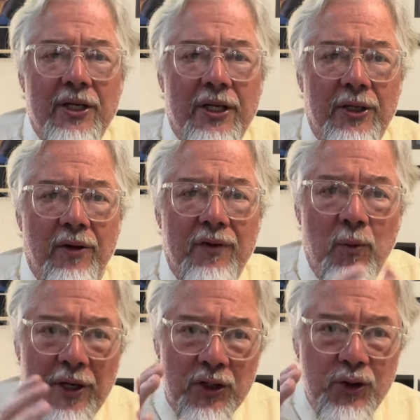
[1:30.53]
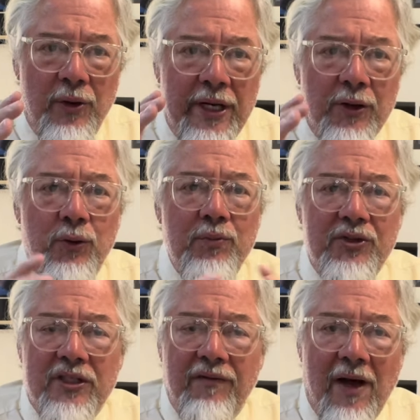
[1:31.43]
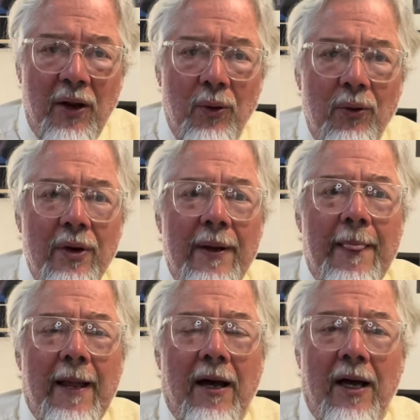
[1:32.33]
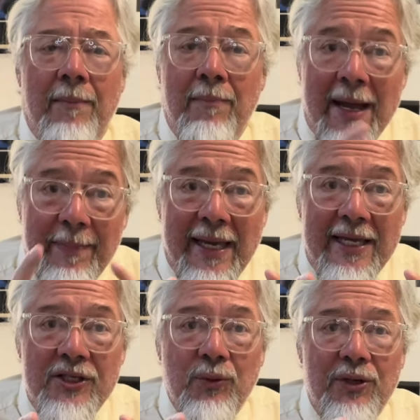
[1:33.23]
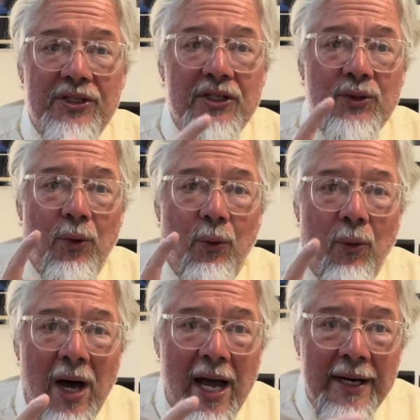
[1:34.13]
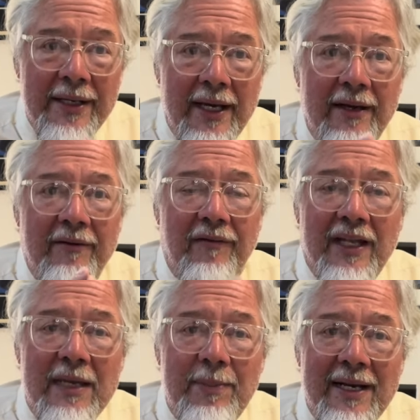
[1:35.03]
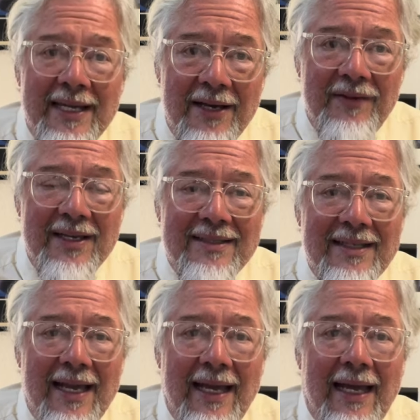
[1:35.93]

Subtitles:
You know, if you want to join a group, just follow my page, which is Juan Felipe Nieves,